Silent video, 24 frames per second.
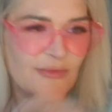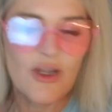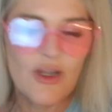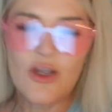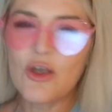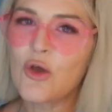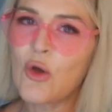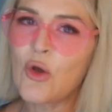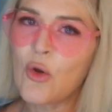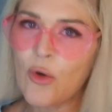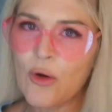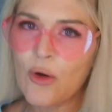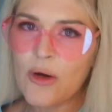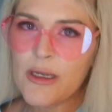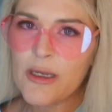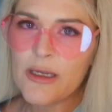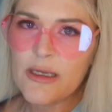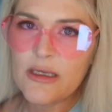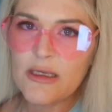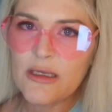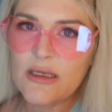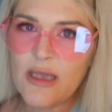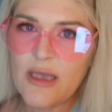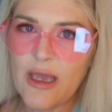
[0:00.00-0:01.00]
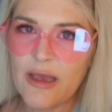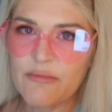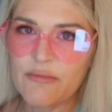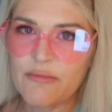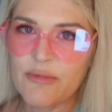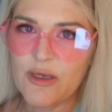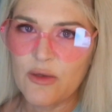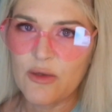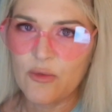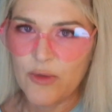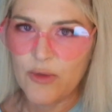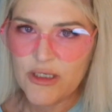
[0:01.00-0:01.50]
gory yet
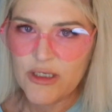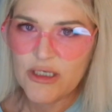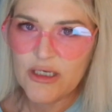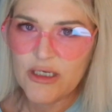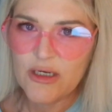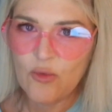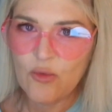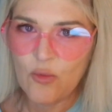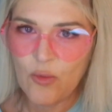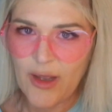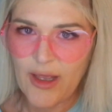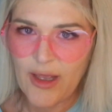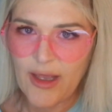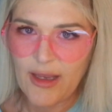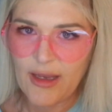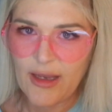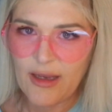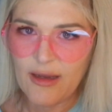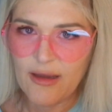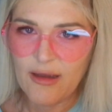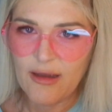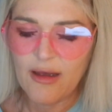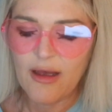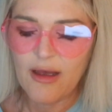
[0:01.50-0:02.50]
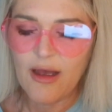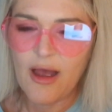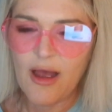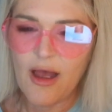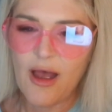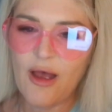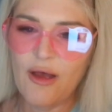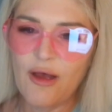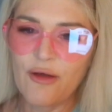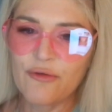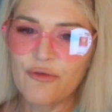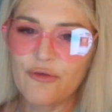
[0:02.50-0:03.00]
bewitching way
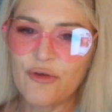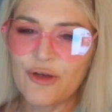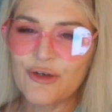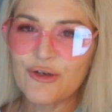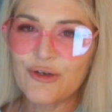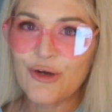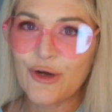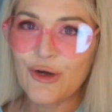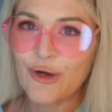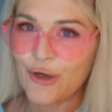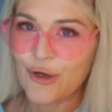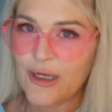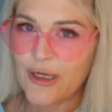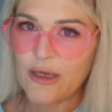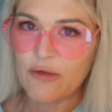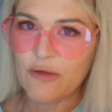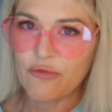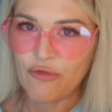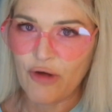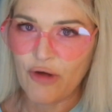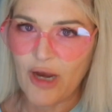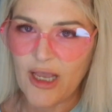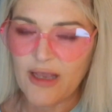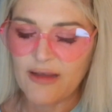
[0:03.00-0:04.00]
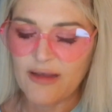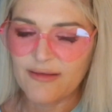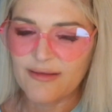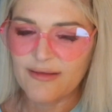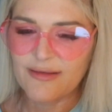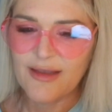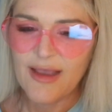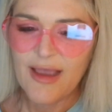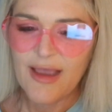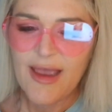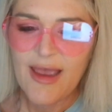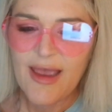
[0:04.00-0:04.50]
of turning a
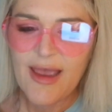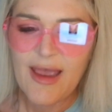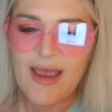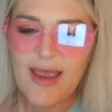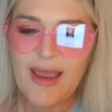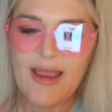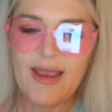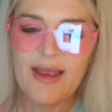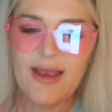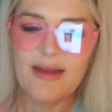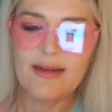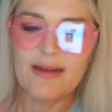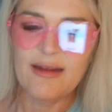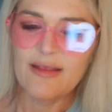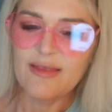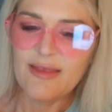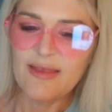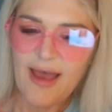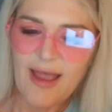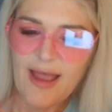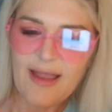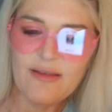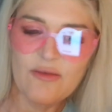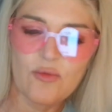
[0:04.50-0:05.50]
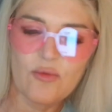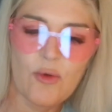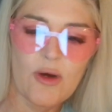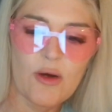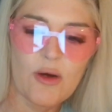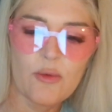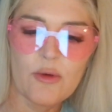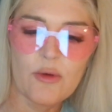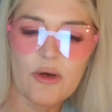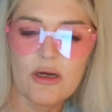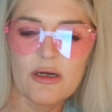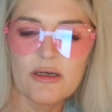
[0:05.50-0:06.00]
phrase. And that's where
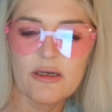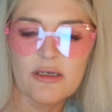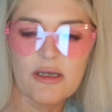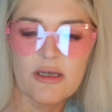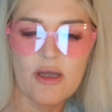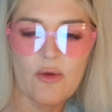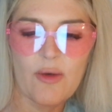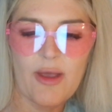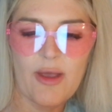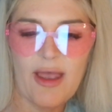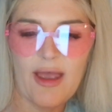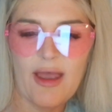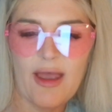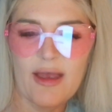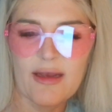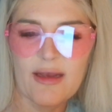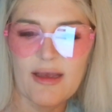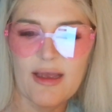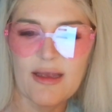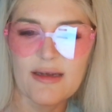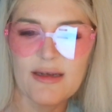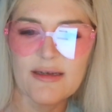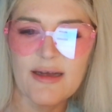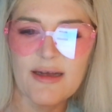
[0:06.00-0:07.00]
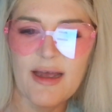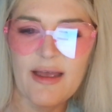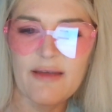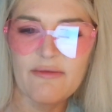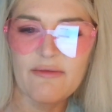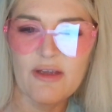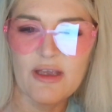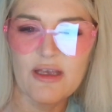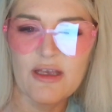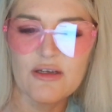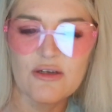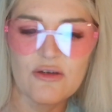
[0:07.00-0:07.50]
we're going to go ahead and dive
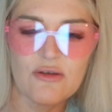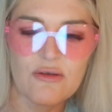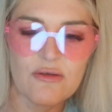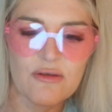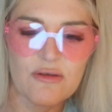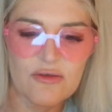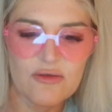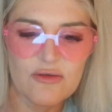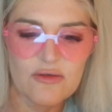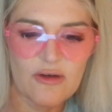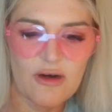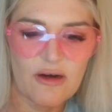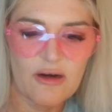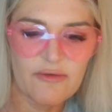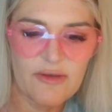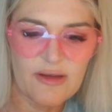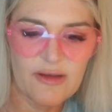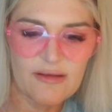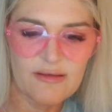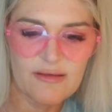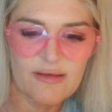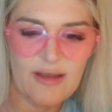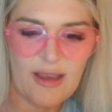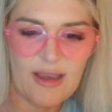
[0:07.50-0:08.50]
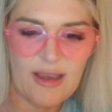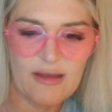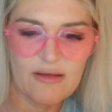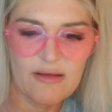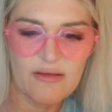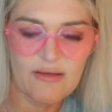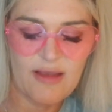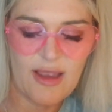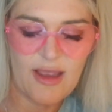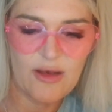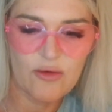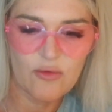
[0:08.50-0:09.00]
into The Starving
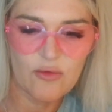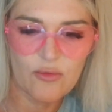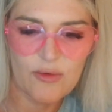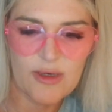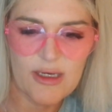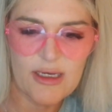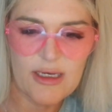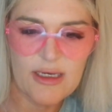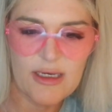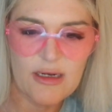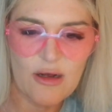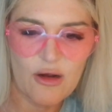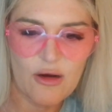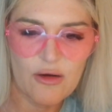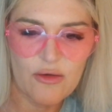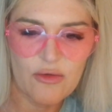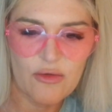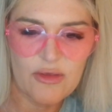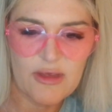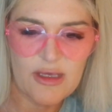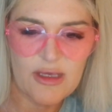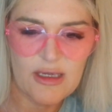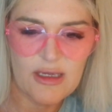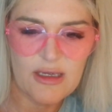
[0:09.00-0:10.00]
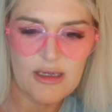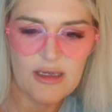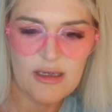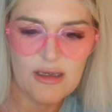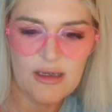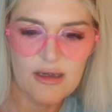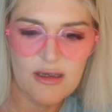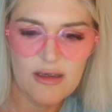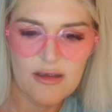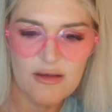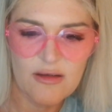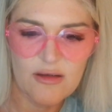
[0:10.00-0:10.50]
Saints and read the
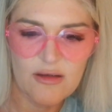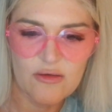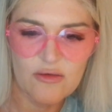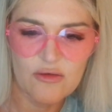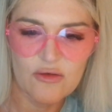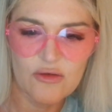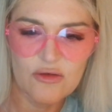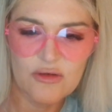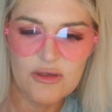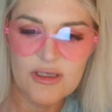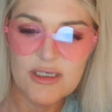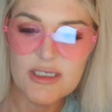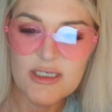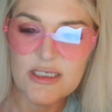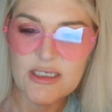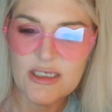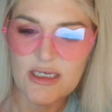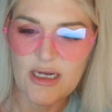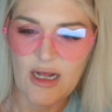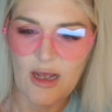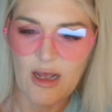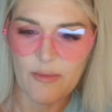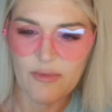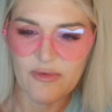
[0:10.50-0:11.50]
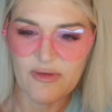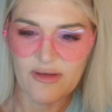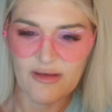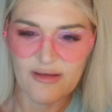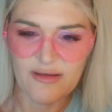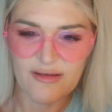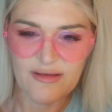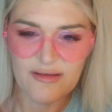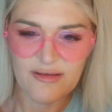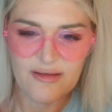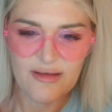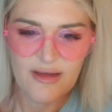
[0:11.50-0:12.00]

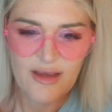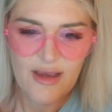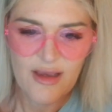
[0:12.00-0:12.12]
synopsis.